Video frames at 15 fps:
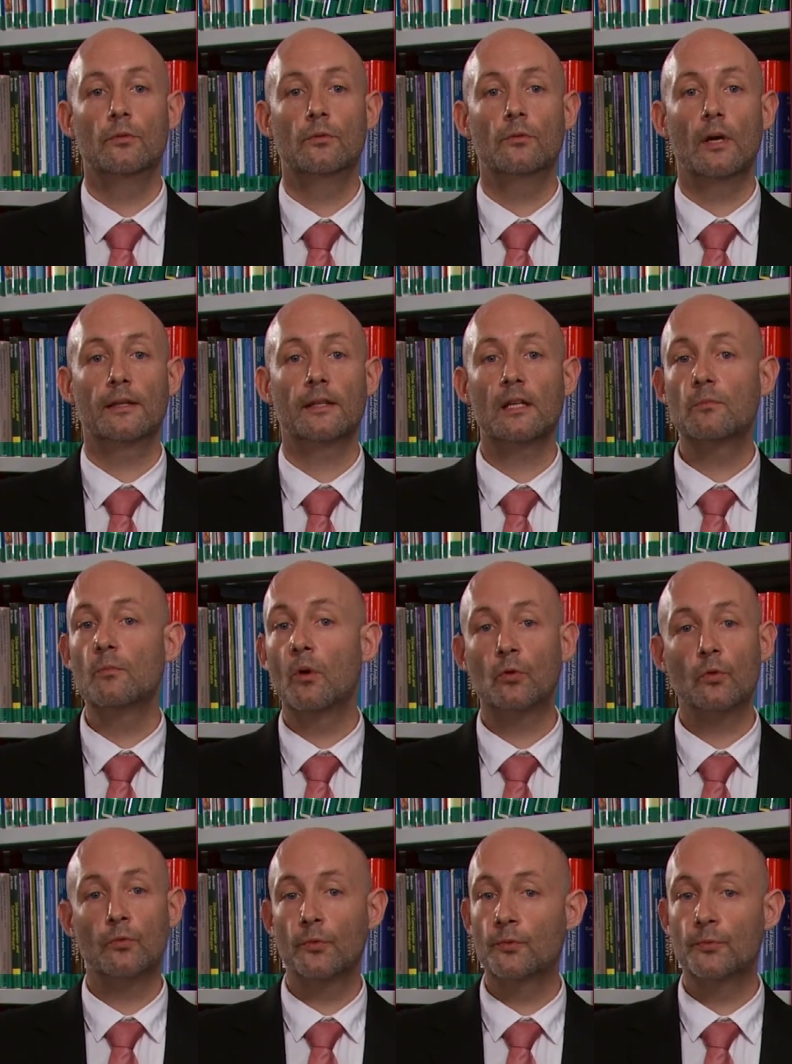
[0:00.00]
A rather
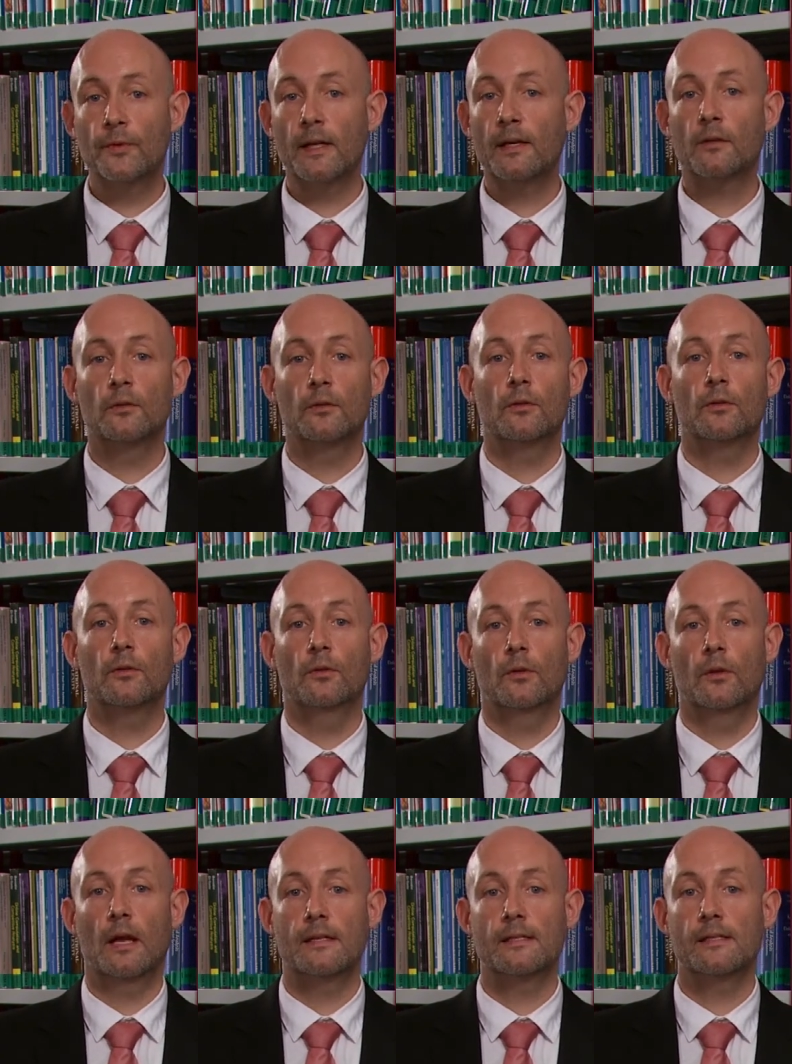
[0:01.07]
common treatment in a
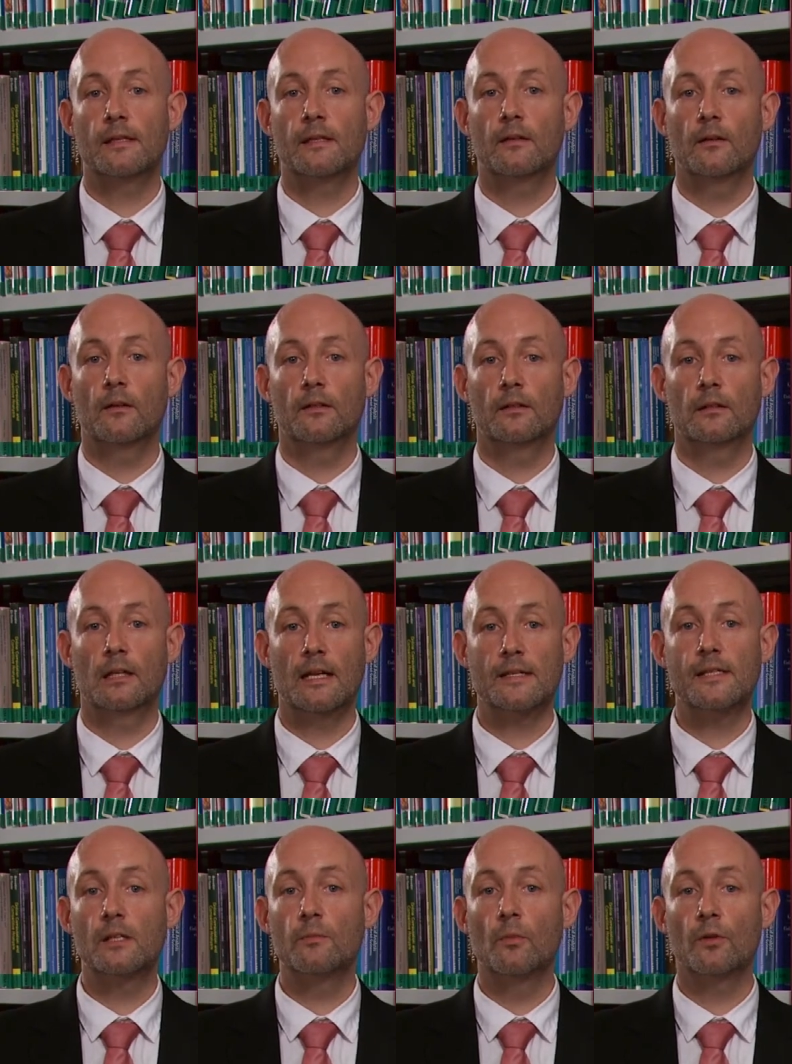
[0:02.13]
social network
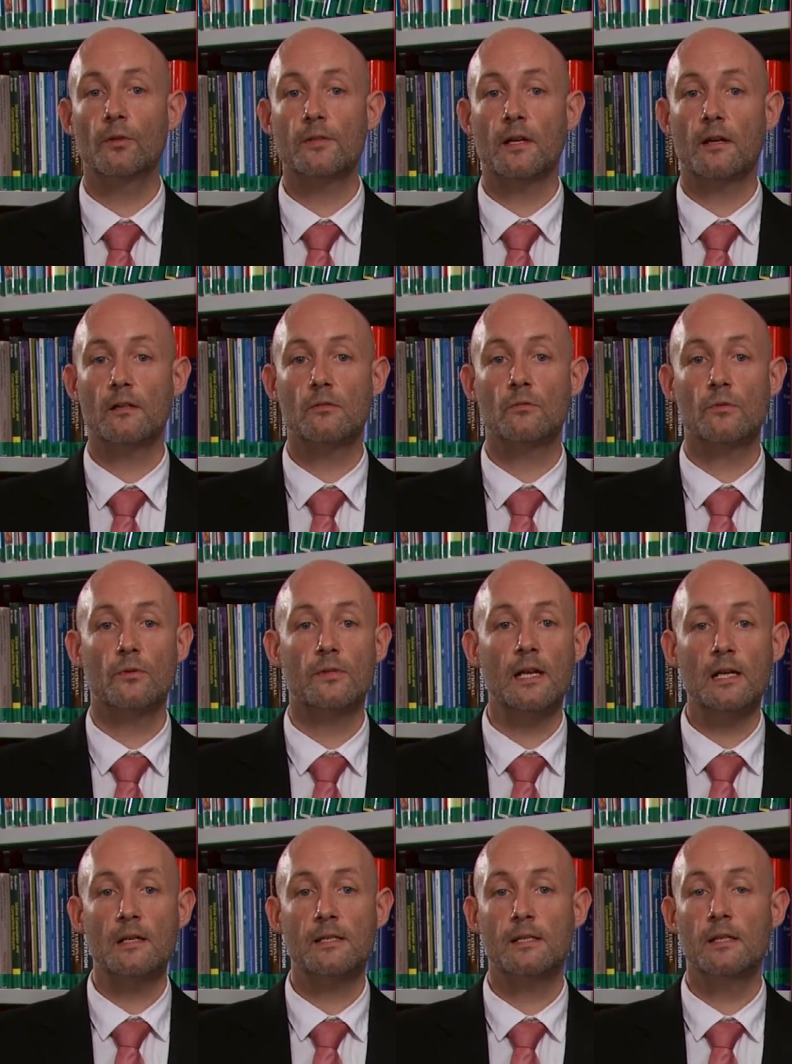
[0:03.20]

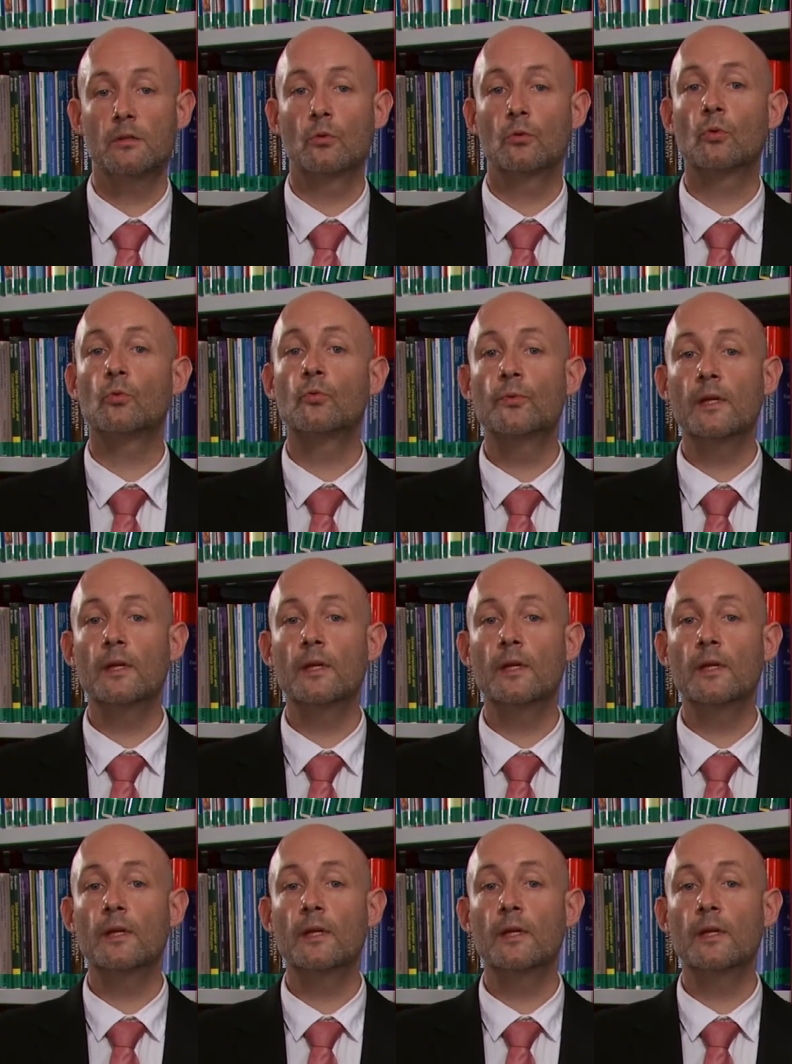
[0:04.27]
is to find the